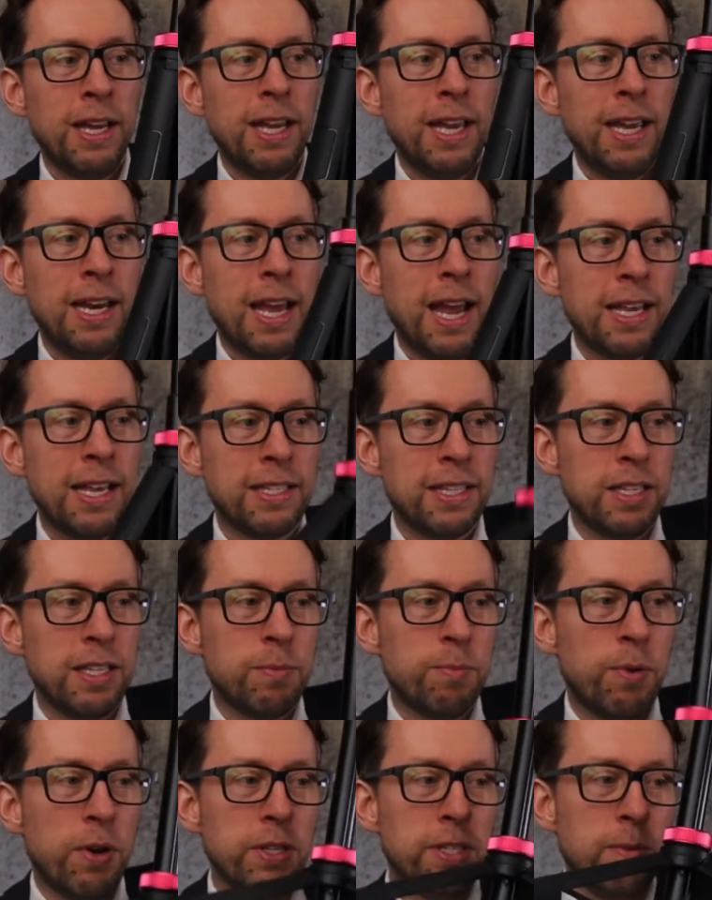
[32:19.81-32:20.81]
it has this
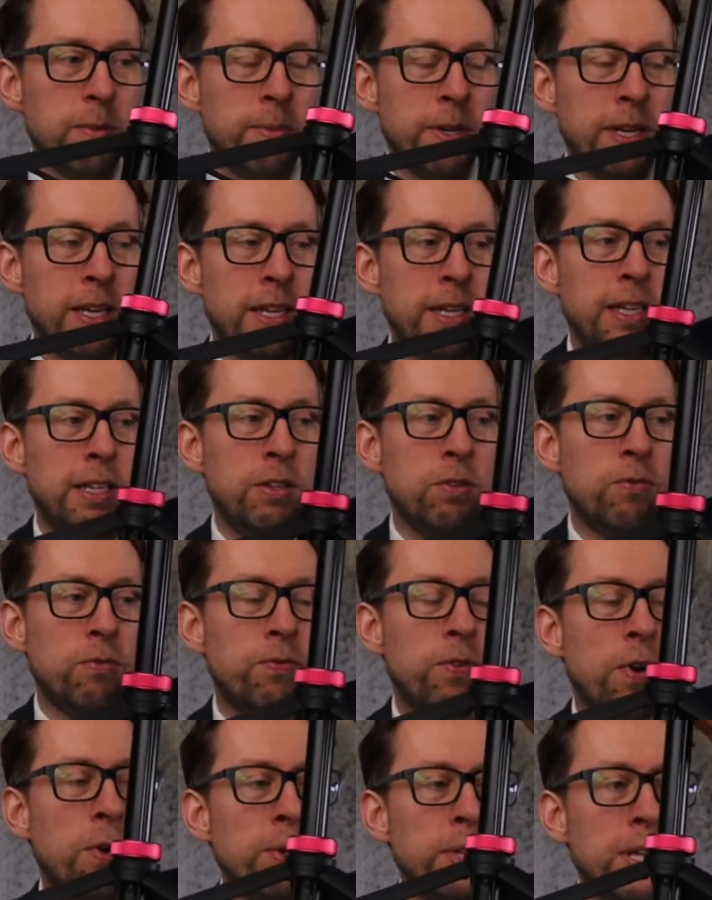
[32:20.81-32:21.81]
possibility to
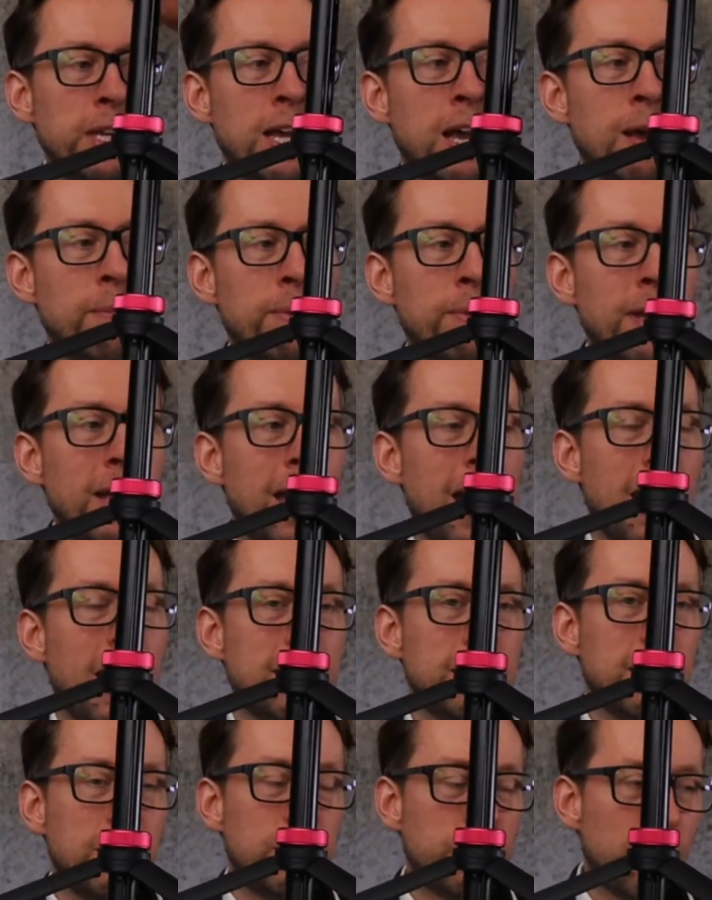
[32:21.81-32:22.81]
fold it up
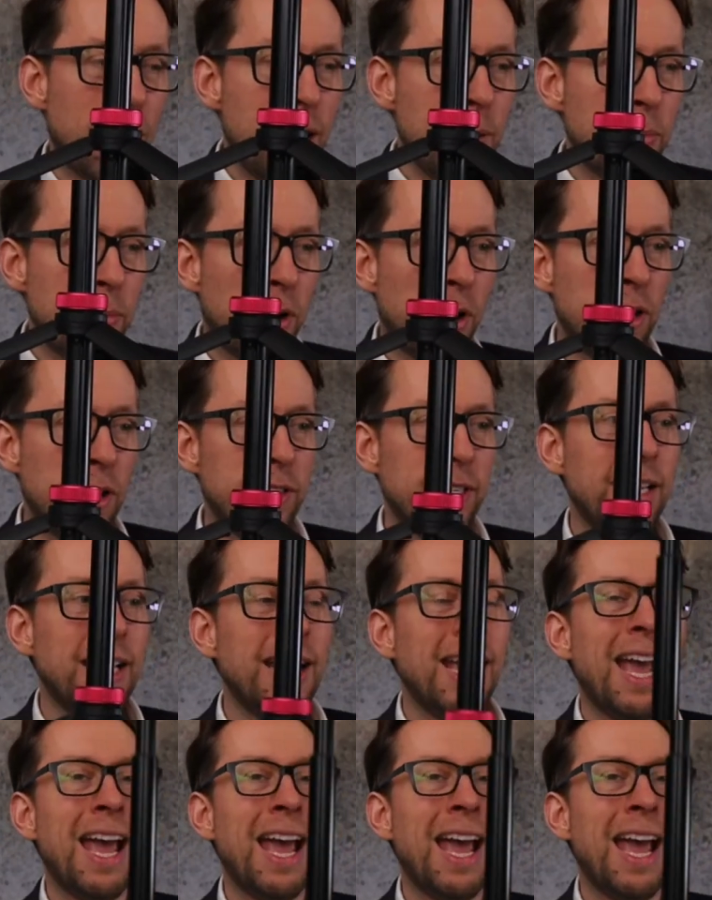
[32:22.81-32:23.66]
as a tripod